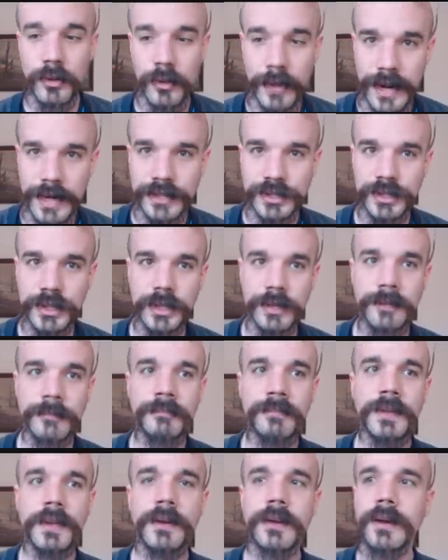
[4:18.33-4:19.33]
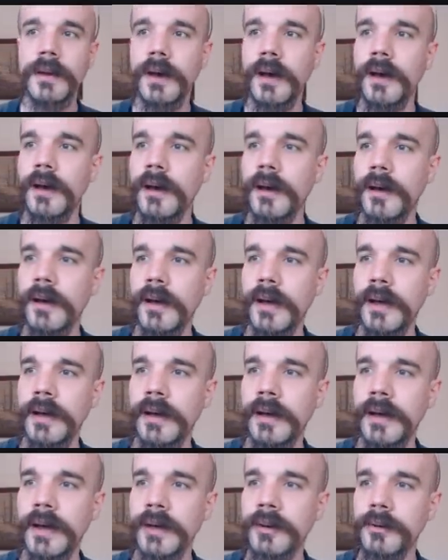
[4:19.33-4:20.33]
crashing. Uh,
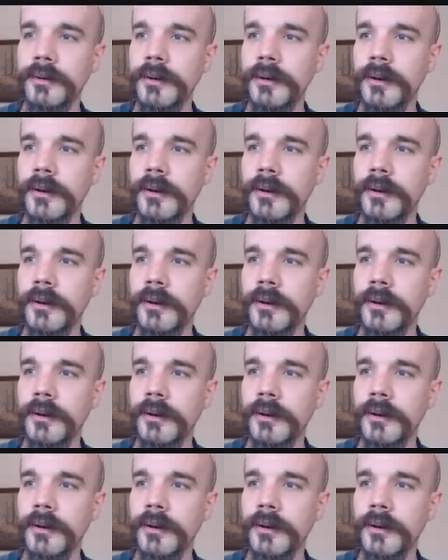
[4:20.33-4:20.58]
I, I don't